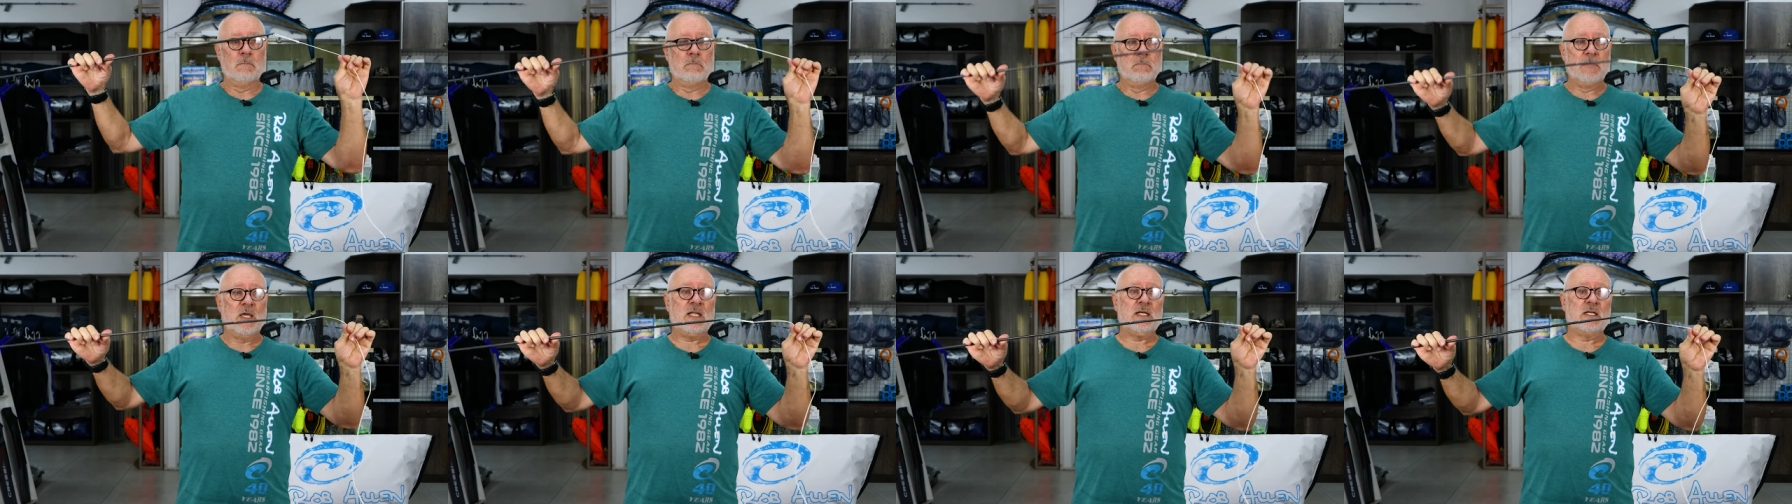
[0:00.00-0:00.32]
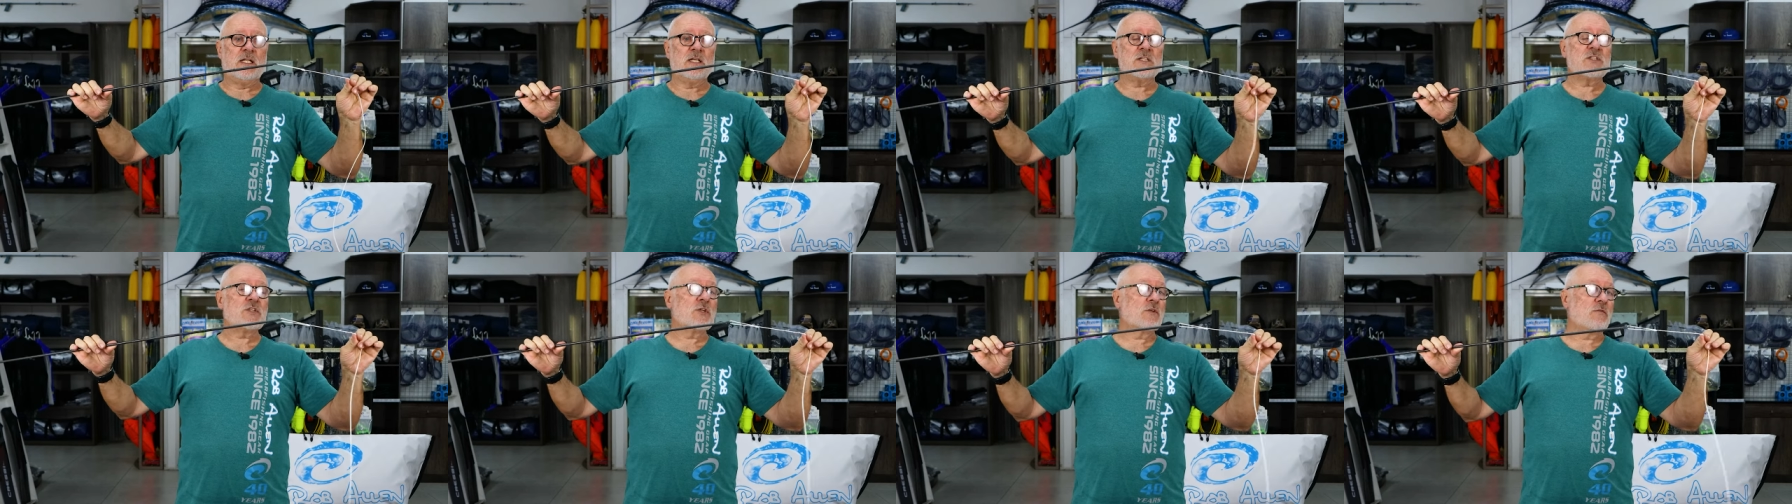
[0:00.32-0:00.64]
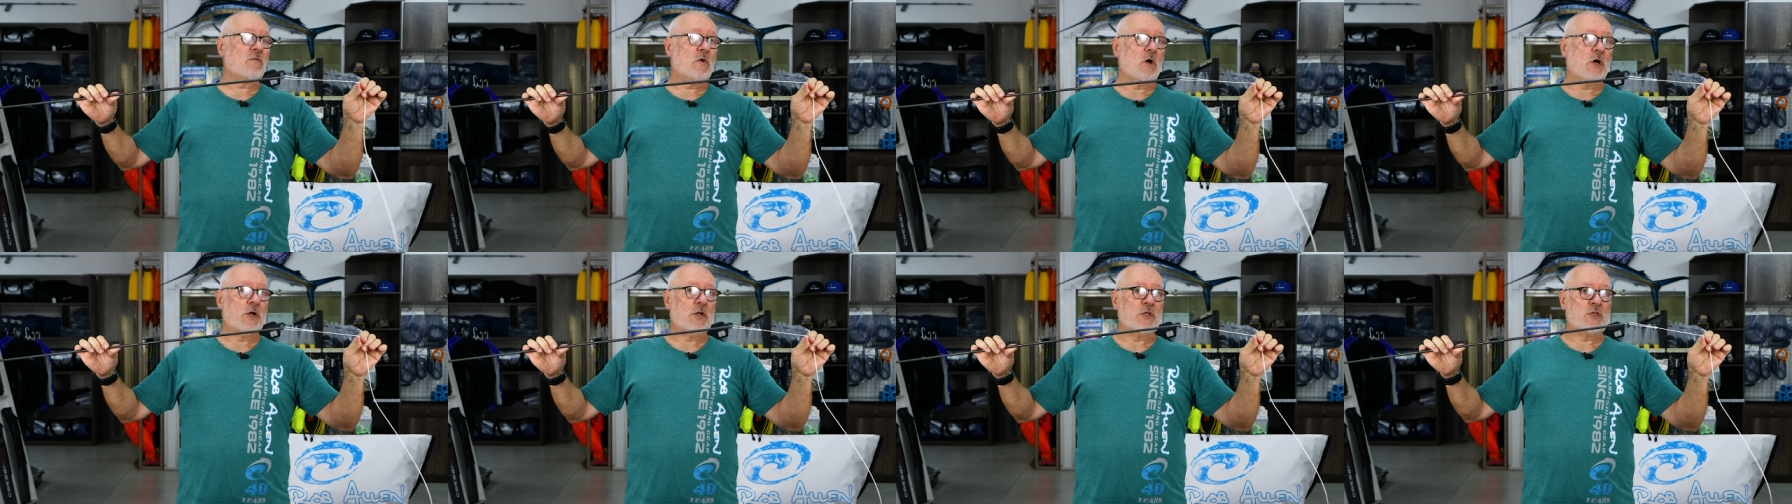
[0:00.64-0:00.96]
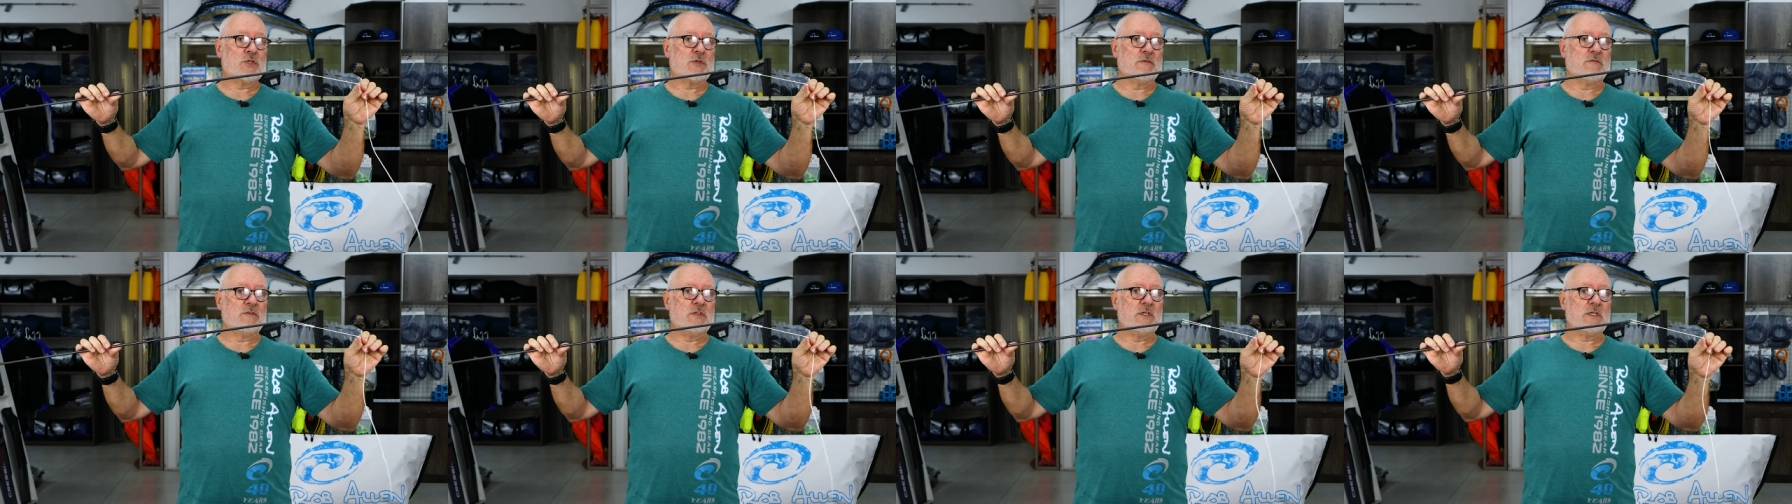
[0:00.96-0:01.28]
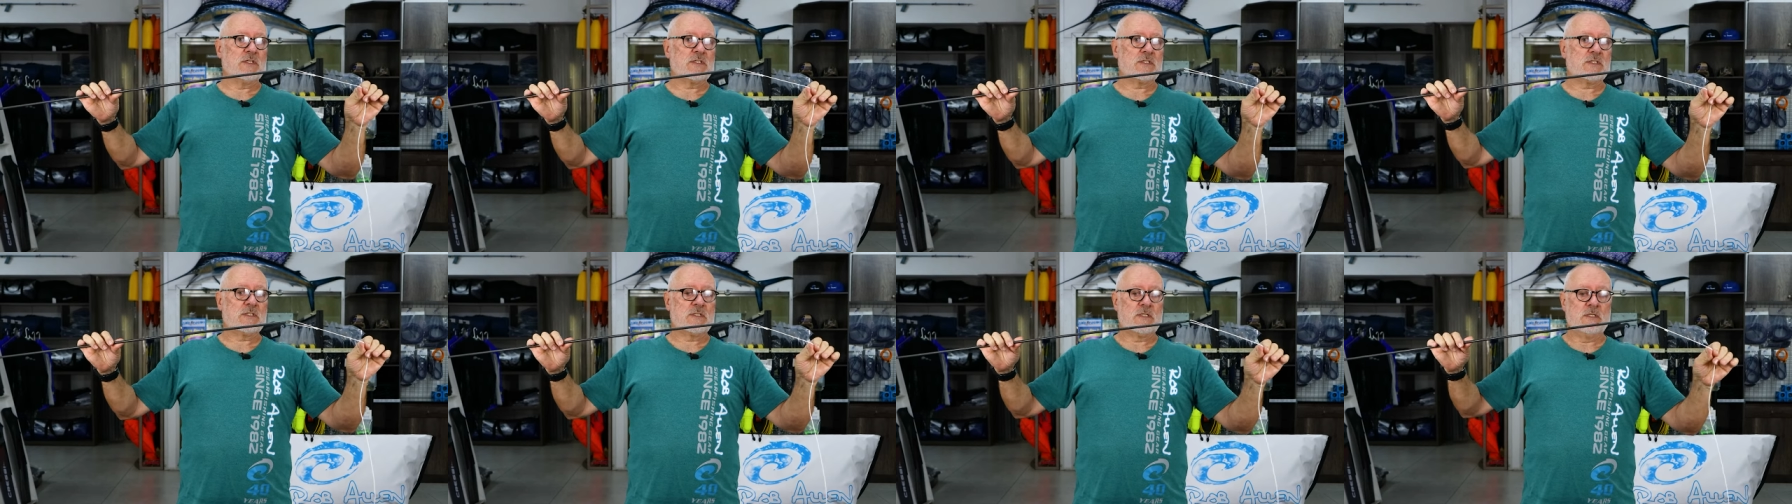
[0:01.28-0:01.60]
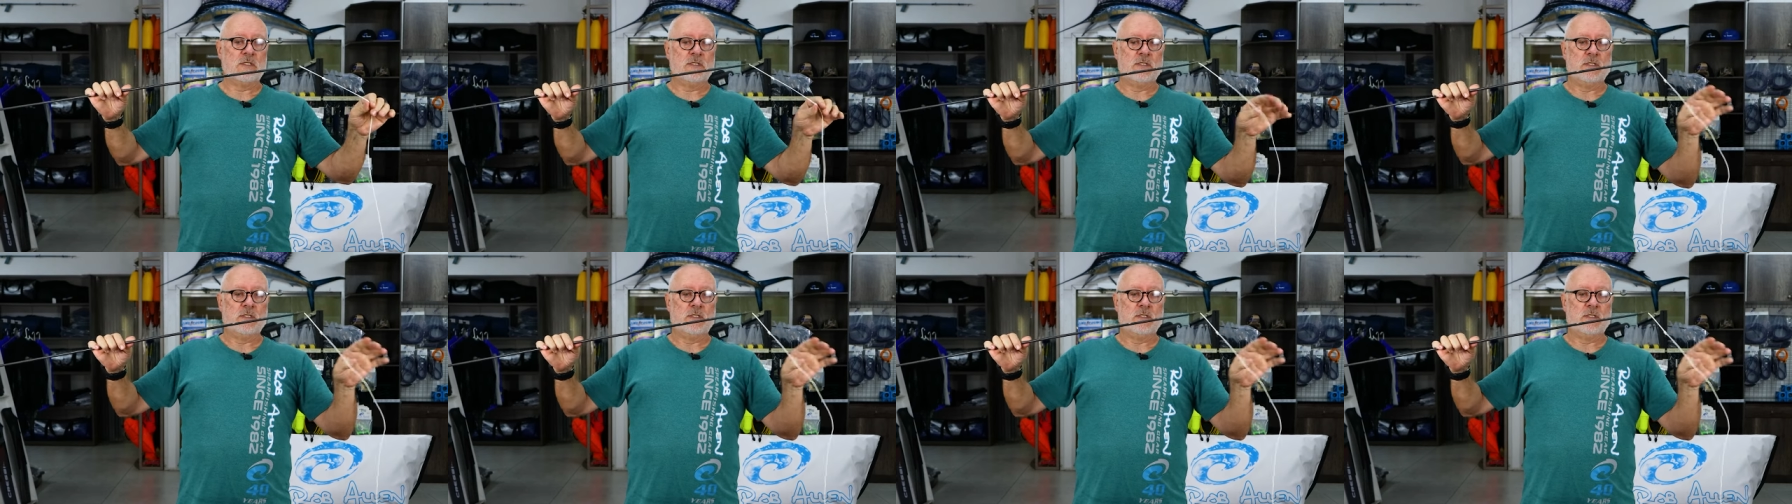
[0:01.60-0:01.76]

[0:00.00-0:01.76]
Big disadvantage of this